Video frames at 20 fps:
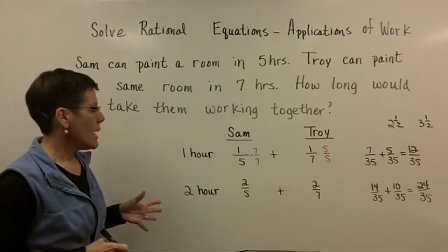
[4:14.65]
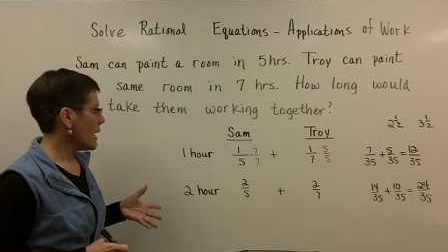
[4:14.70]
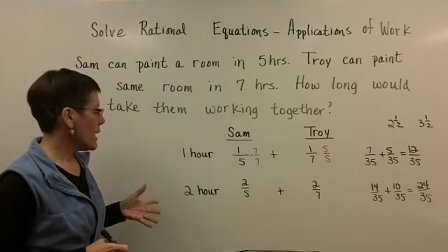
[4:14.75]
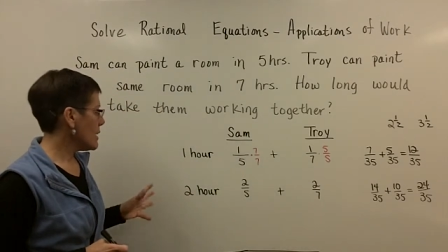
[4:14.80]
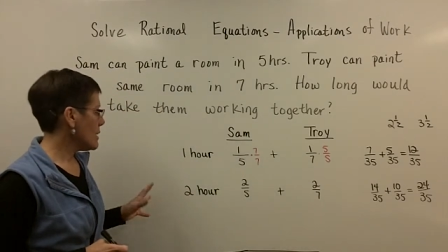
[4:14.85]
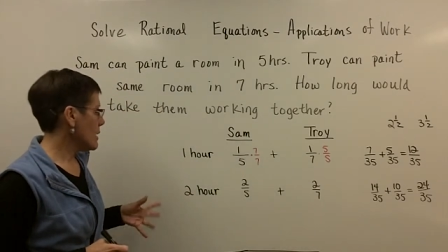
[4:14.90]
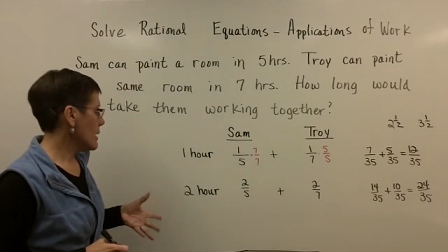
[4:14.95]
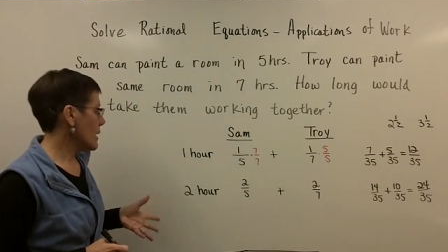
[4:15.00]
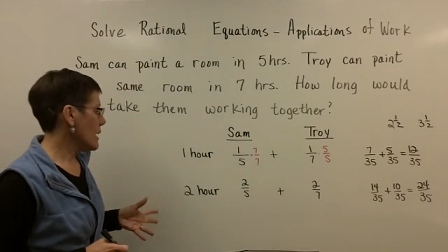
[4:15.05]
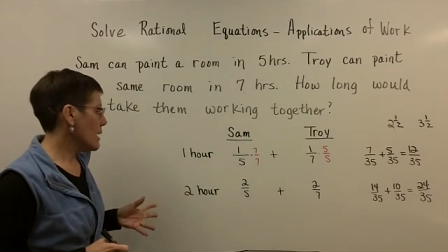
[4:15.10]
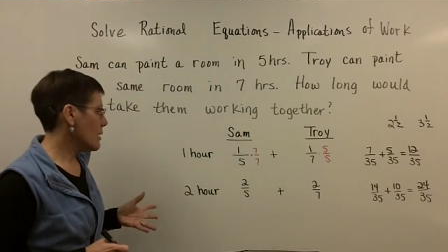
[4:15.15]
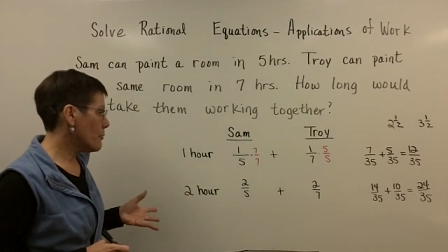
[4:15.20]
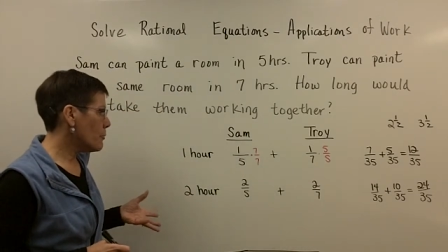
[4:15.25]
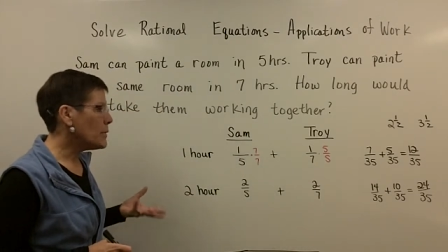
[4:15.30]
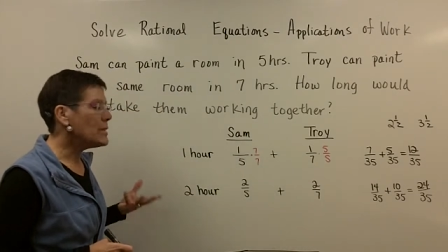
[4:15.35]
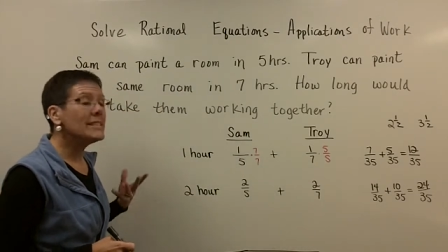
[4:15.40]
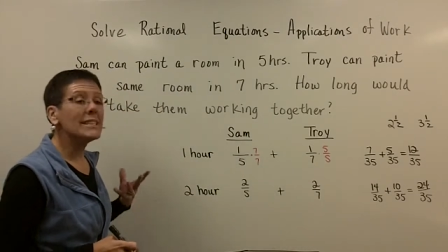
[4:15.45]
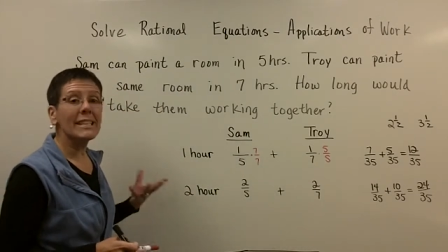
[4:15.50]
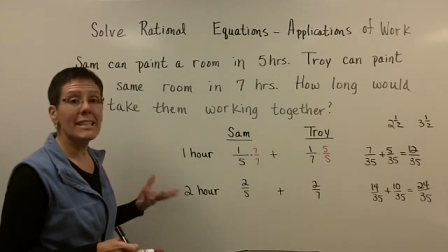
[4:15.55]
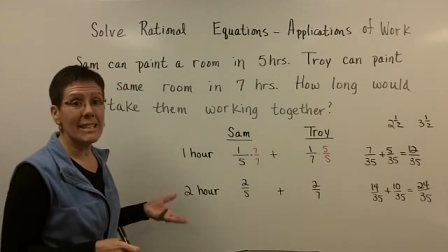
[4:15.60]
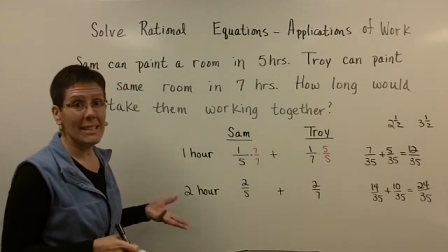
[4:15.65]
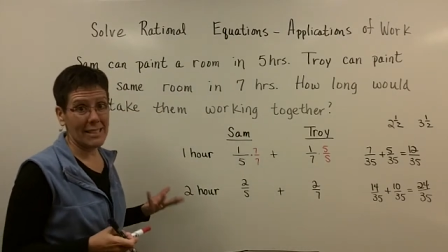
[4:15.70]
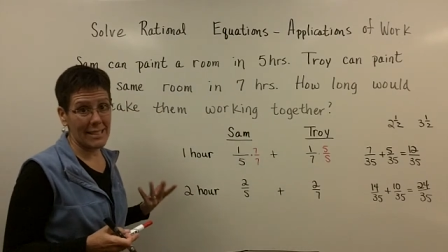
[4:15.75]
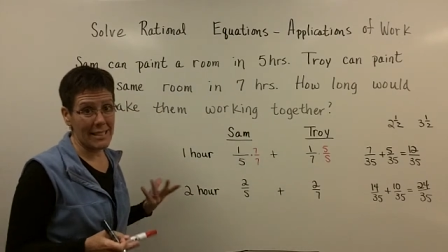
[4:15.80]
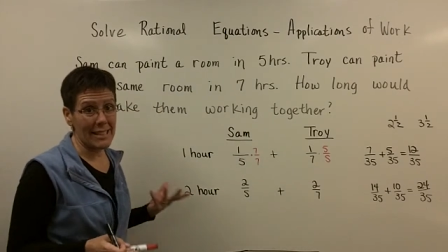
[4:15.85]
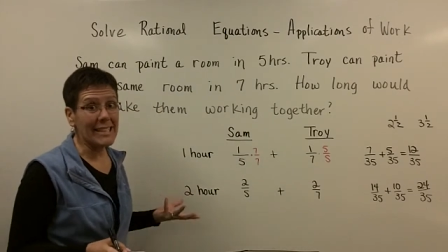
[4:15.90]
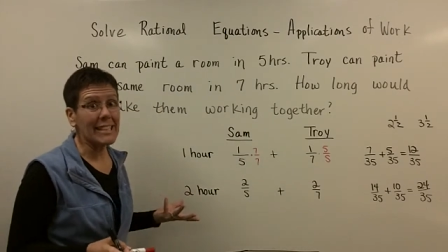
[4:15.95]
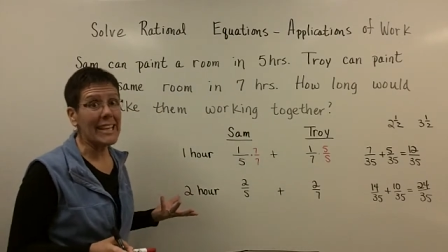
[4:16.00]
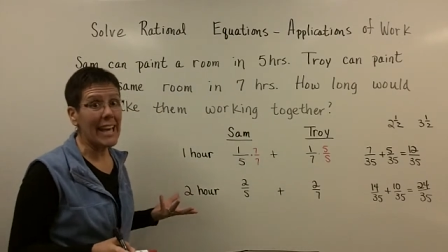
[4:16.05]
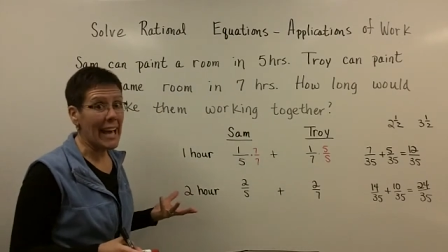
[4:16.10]
And if we did
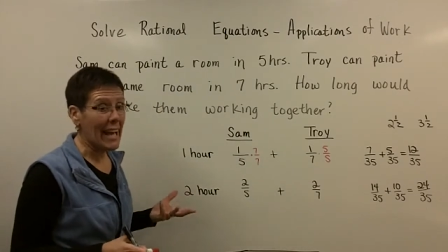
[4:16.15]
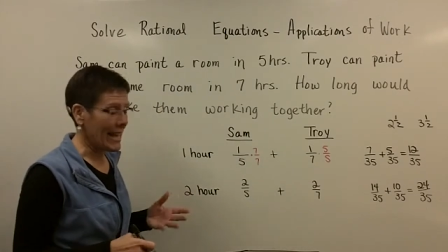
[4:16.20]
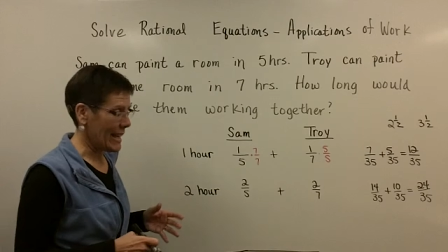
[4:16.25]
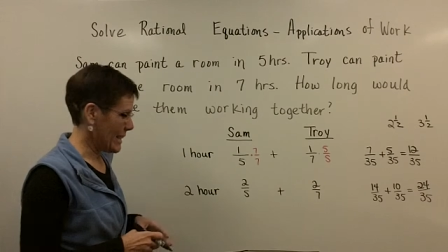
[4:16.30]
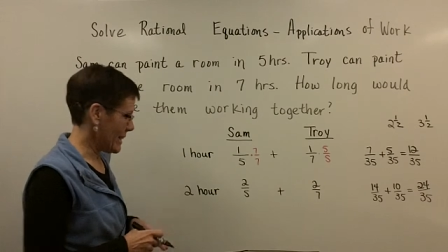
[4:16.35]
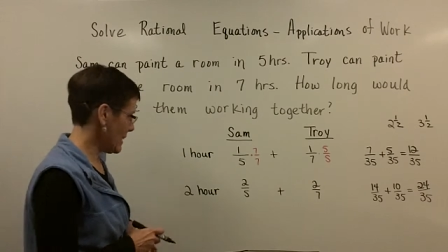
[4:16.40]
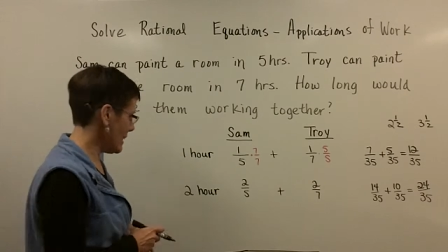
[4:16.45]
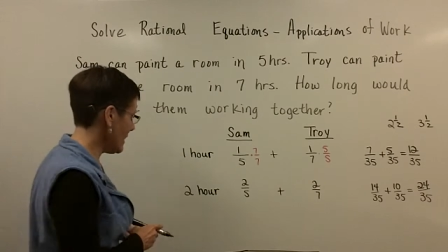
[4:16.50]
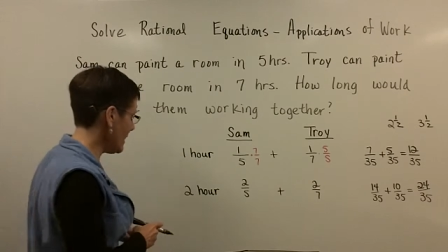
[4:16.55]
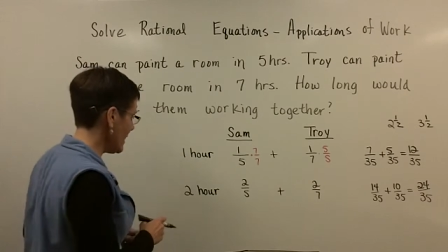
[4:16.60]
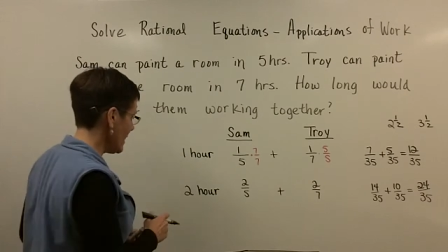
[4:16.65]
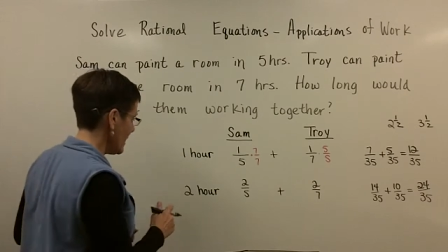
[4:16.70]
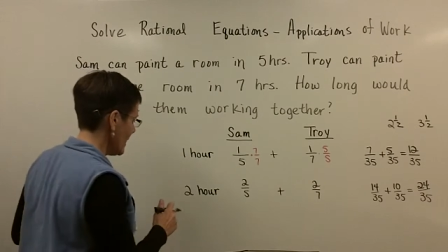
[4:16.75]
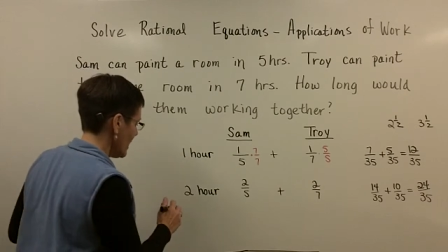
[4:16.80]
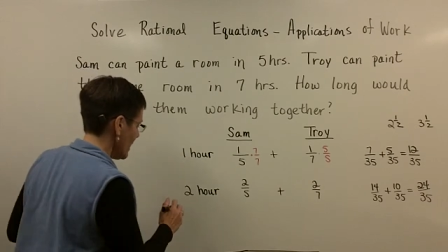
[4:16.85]
this again,